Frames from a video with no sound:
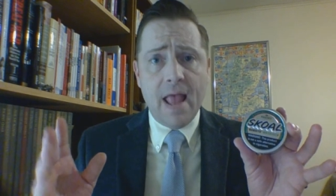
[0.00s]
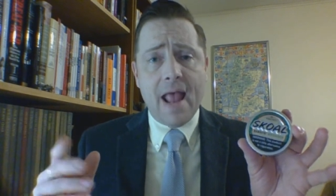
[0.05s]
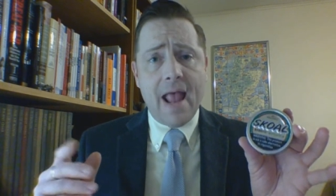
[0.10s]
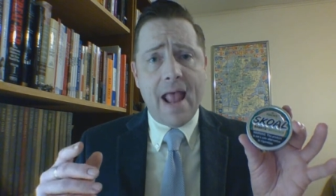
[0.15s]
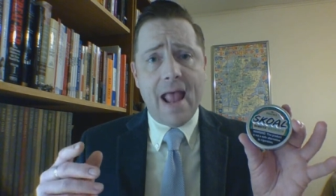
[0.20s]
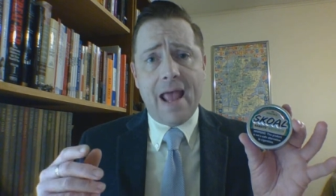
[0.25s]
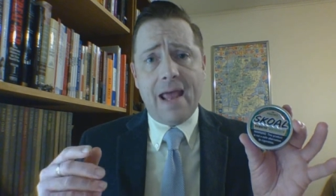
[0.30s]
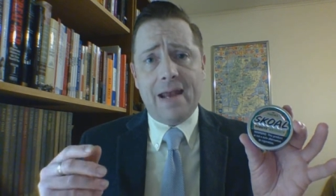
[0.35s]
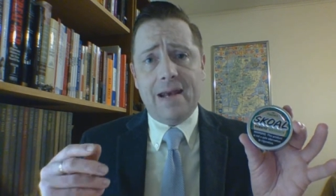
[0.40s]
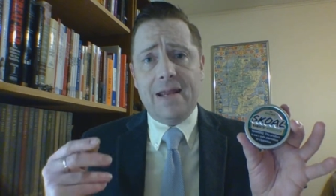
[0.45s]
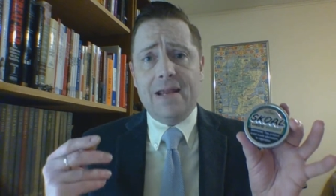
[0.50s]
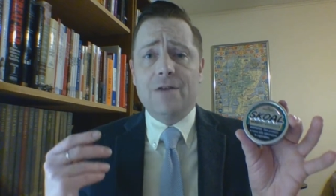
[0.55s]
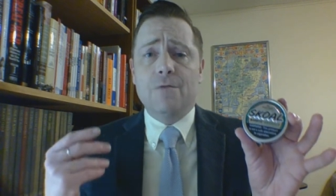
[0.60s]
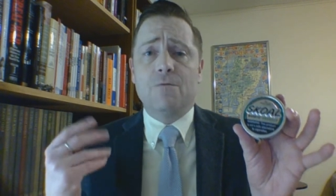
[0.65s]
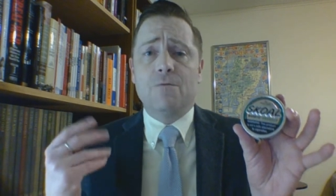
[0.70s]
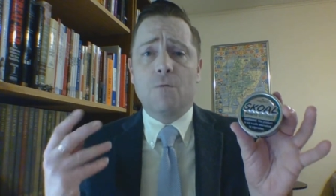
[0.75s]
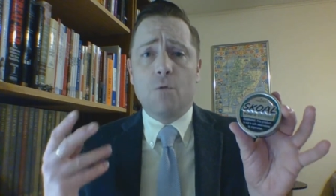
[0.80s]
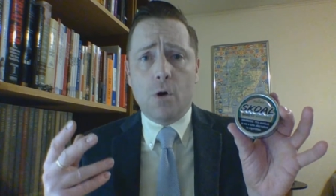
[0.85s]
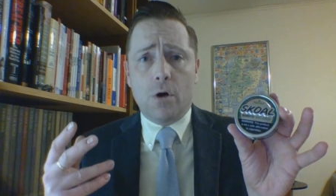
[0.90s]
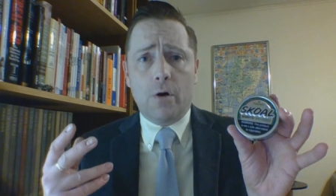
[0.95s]
and in
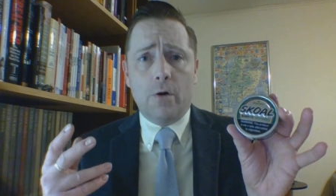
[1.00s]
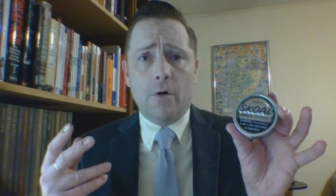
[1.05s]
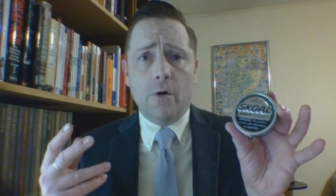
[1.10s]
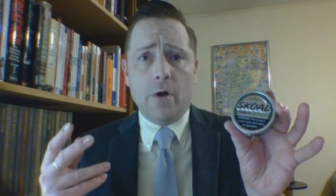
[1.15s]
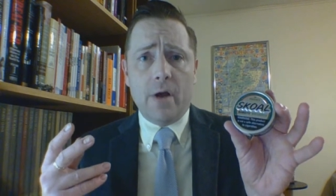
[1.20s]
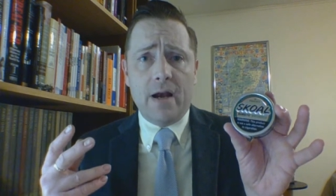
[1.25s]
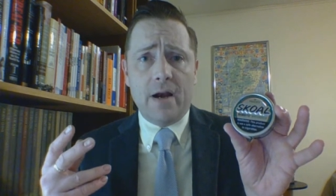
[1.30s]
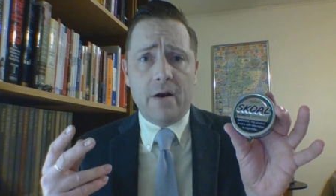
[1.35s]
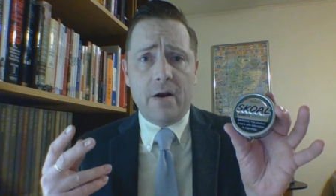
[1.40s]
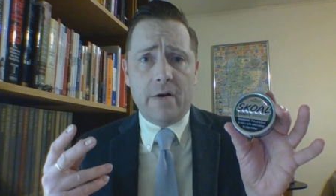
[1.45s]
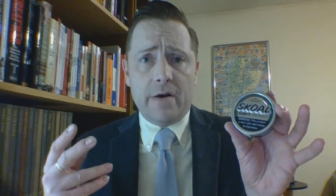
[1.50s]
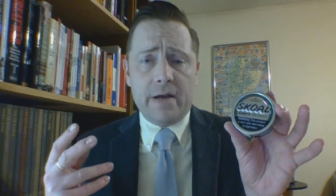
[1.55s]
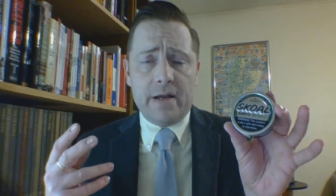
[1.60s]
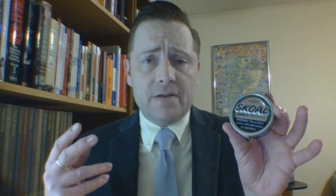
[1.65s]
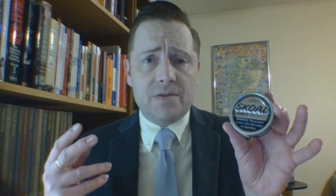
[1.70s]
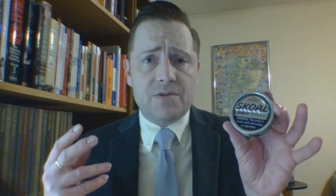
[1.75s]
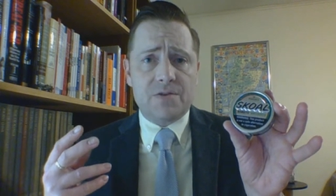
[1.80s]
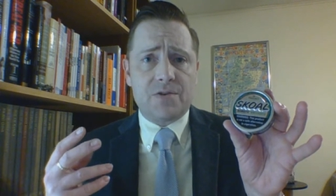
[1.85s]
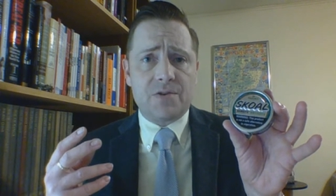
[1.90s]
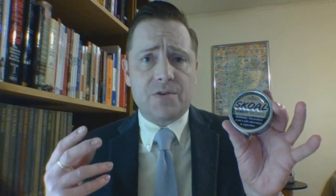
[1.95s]
rural
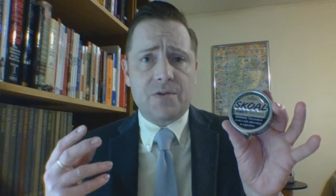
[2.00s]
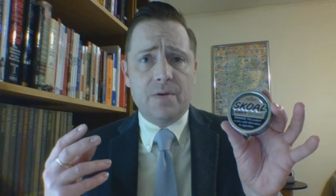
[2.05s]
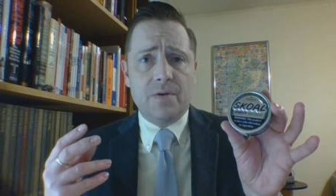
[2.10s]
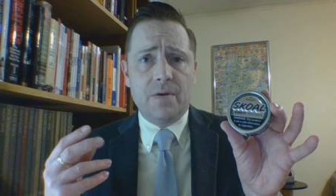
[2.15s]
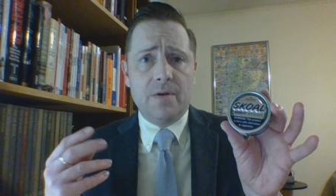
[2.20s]
areas